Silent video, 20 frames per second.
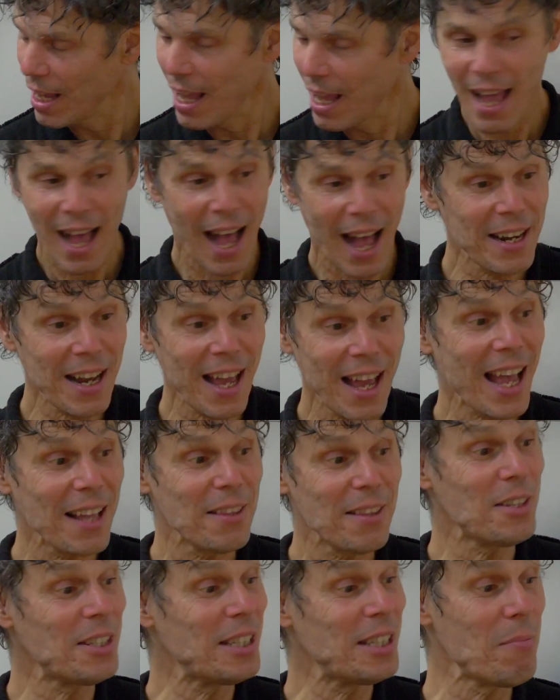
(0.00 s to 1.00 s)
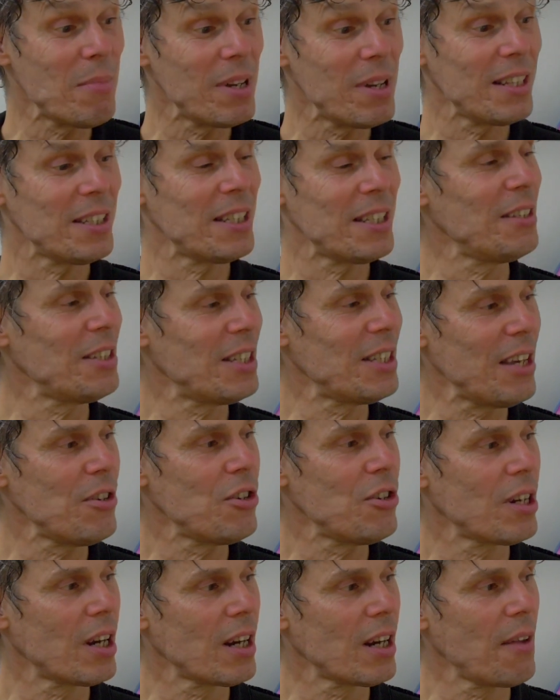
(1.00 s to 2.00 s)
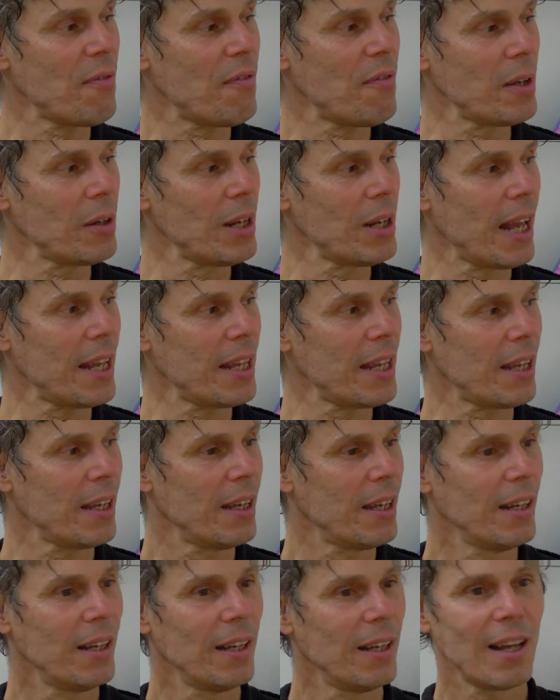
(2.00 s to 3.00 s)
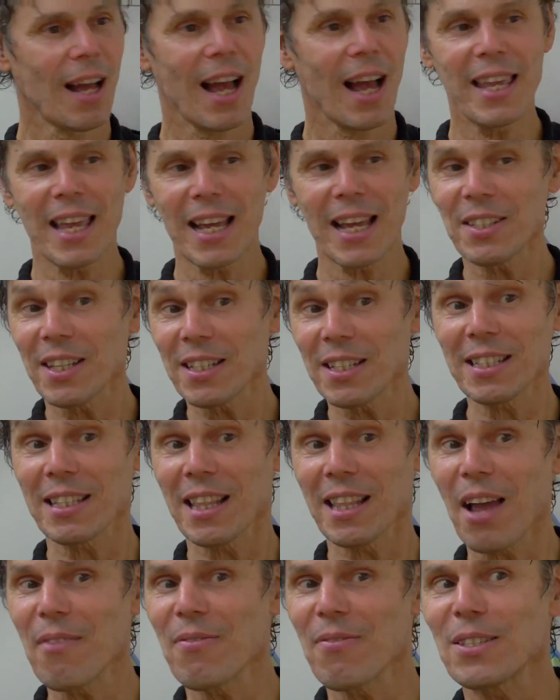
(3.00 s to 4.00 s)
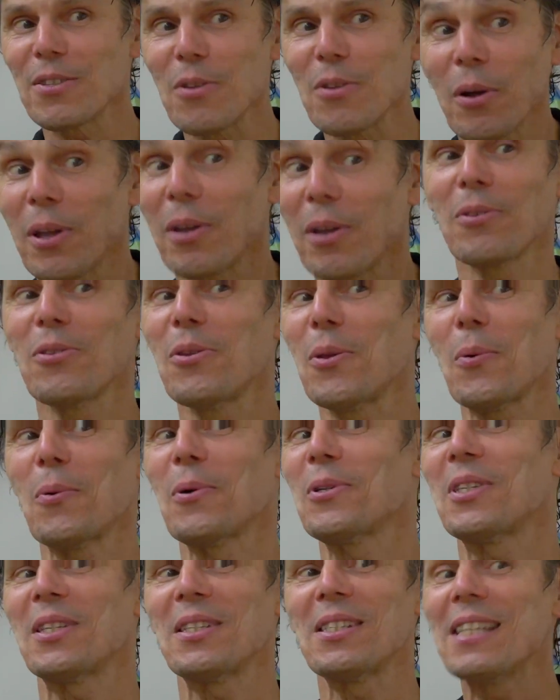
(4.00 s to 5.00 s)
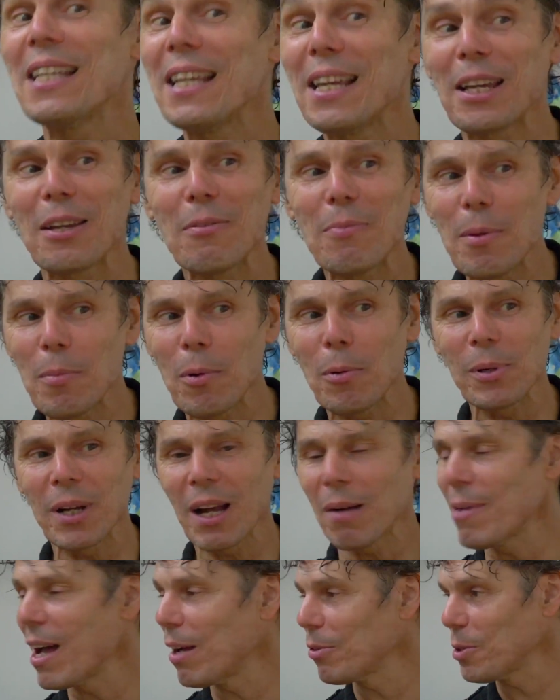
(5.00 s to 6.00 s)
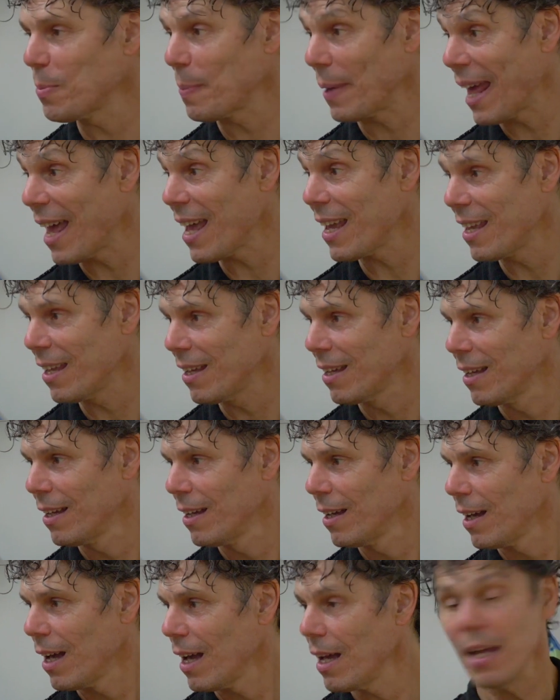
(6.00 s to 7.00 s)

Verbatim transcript: Really? And I had the similar hmm. sensation, and I feel like. I guess oh. it's life. It's knocking on doors and seeing if people will come out to play. Yeah, yeah.